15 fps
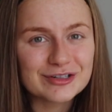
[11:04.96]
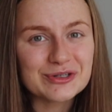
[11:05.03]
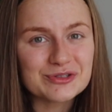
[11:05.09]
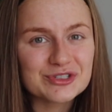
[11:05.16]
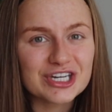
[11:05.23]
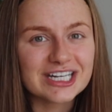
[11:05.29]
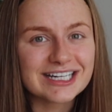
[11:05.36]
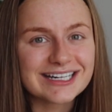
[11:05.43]

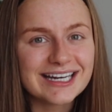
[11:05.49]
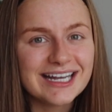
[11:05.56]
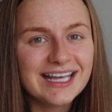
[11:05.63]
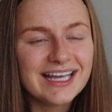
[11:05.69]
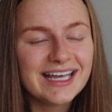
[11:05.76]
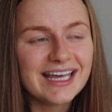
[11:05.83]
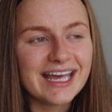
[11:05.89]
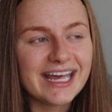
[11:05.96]
Notion.
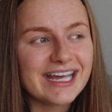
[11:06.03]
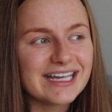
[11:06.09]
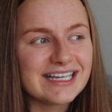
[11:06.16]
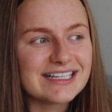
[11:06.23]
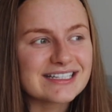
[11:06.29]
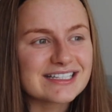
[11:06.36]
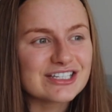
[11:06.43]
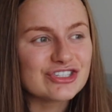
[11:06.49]
It
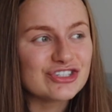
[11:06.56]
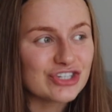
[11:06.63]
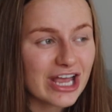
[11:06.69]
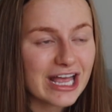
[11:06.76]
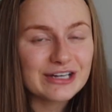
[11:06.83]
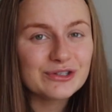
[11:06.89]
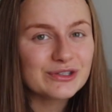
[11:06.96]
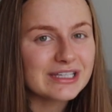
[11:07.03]
is
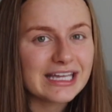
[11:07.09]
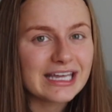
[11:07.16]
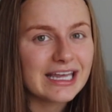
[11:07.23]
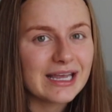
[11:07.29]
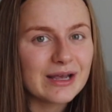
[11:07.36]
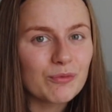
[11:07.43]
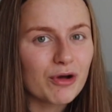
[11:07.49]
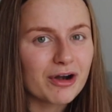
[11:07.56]

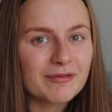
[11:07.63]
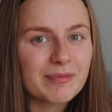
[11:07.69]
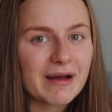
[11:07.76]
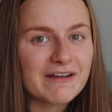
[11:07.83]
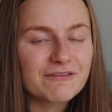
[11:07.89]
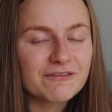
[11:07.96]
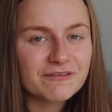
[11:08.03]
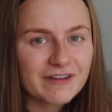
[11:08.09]
genuinely one of
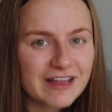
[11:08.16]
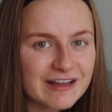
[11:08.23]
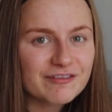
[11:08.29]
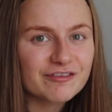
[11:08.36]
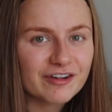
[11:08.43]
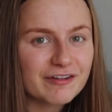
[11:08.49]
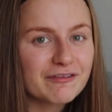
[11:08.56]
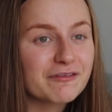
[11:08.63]
my
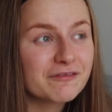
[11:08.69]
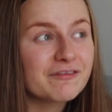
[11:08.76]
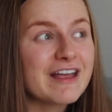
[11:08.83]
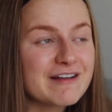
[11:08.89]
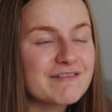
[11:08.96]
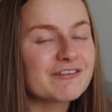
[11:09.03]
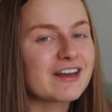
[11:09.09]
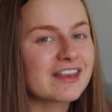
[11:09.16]
favorite
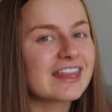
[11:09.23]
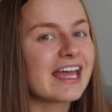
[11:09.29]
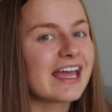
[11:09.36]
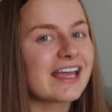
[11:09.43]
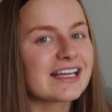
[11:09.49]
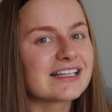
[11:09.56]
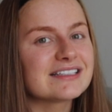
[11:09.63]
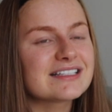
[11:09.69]

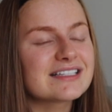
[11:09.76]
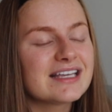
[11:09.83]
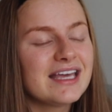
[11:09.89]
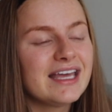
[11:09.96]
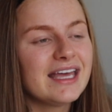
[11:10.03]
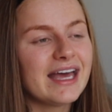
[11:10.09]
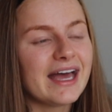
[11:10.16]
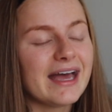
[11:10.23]
things,
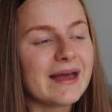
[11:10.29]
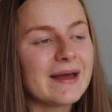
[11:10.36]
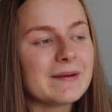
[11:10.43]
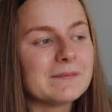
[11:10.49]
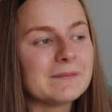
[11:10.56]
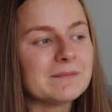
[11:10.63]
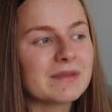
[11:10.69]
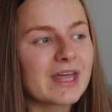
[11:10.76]

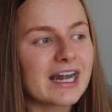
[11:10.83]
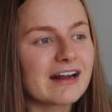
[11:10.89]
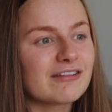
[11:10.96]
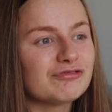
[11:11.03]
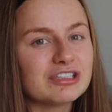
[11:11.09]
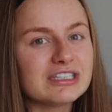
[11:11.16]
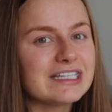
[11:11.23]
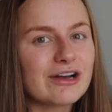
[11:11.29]
and
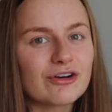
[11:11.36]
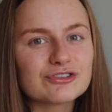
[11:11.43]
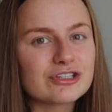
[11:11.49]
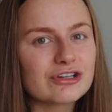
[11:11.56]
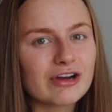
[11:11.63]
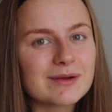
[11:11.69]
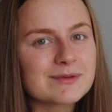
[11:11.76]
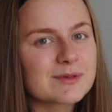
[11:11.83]
I've really got
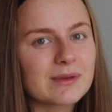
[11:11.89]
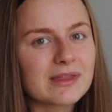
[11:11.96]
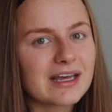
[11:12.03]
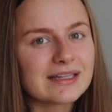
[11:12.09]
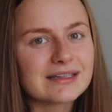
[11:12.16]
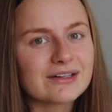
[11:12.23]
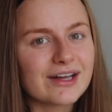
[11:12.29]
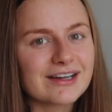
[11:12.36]
to grips with it
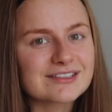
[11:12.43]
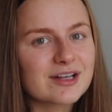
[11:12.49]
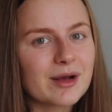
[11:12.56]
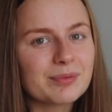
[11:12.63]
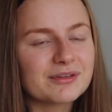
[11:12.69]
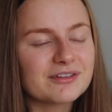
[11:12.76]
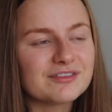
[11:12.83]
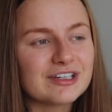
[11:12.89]
in the last
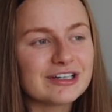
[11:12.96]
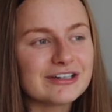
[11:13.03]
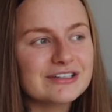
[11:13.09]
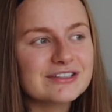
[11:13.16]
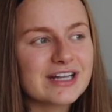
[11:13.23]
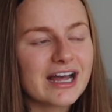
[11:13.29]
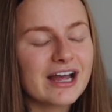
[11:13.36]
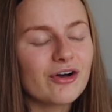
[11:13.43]
couple of
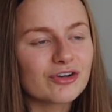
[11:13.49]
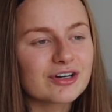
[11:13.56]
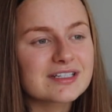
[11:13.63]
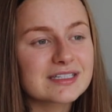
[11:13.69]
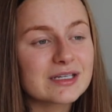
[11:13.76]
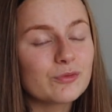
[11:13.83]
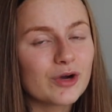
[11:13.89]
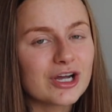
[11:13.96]
years. I
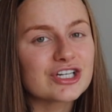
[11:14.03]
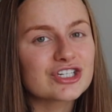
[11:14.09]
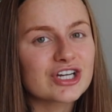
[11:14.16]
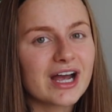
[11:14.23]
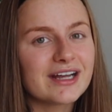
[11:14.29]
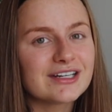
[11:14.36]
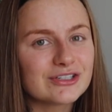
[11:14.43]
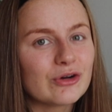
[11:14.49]
honestly wish
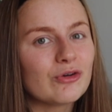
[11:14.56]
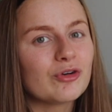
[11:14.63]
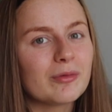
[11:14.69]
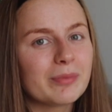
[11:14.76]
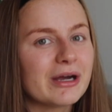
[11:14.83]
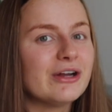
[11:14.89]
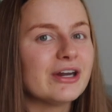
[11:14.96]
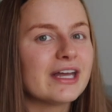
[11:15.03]
I'd known
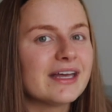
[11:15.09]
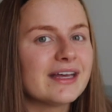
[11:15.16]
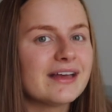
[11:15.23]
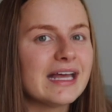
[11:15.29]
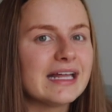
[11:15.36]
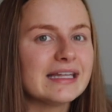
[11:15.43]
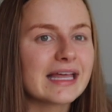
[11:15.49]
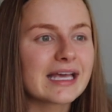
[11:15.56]
about it
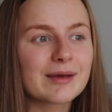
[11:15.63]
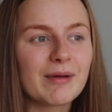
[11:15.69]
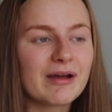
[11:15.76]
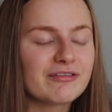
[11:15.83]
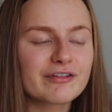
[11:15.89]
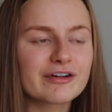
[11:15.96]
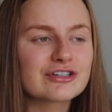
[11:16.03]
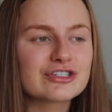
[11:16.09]
in like my
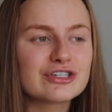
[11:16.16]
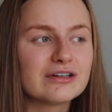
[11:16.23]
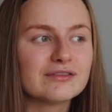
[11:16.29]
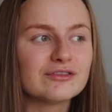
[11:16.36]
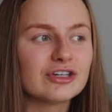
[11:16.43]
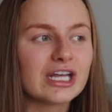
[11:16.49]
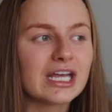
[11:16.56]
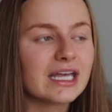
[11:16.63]
first year
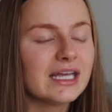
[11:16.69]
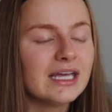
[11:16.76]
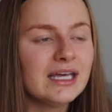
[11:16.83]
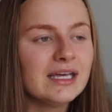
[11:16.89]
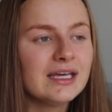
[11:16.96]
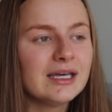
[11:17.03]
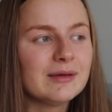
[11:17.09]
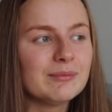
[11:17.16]
of uni,
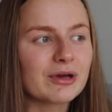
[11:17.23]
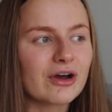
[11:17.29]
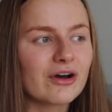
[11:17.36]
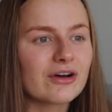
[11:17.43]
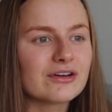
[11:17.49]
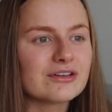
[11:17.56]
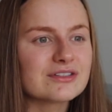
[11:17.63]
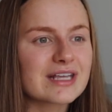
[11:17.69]

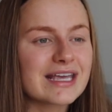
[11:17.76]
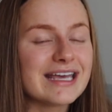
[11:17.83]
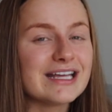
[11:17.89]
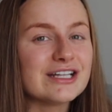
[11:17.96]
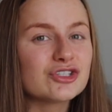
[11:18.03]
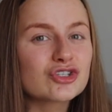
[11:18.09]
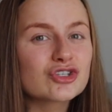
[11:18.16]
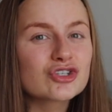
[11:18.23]
because it
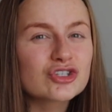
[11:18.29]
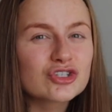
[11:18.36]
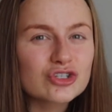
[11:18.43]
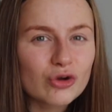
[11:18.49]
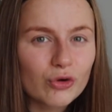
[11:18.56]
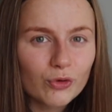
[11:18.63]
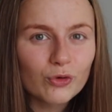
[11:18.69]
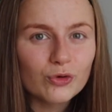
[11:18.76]
is
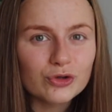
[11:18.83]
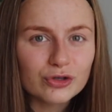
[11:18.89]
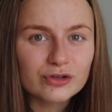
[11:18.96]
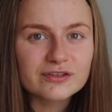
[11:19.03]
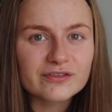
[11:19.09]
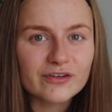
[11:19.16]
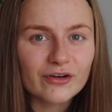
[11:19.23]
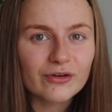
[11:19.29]
so
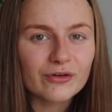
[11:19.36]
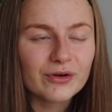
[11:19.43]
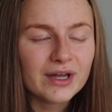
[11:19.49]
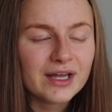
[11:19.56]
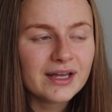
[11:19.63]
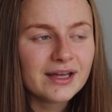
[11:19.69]
useful.